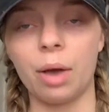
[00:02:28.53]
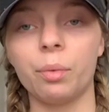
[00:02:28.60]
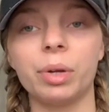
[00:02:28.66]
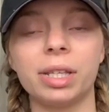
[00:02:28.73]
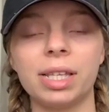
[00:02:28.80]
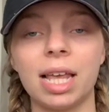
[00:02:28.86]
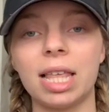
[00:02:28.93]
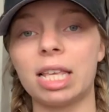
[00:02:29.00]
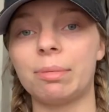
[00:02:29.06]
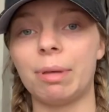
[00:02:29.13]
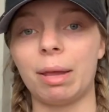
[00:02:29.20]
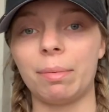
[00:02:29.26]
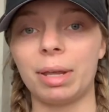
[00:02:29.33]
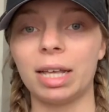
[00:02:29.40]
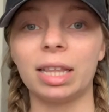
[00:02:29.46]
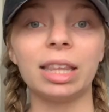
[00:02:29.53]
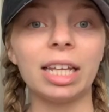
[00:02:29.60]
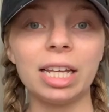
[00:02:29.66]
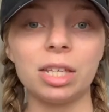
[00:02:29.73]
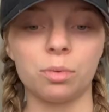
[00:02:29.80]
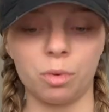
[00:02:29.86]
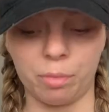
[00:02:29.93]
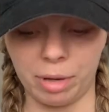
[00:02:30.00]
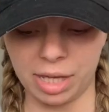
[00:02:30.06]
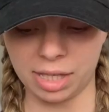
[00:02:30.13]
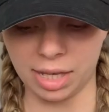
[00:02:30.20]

would say this baby at least will be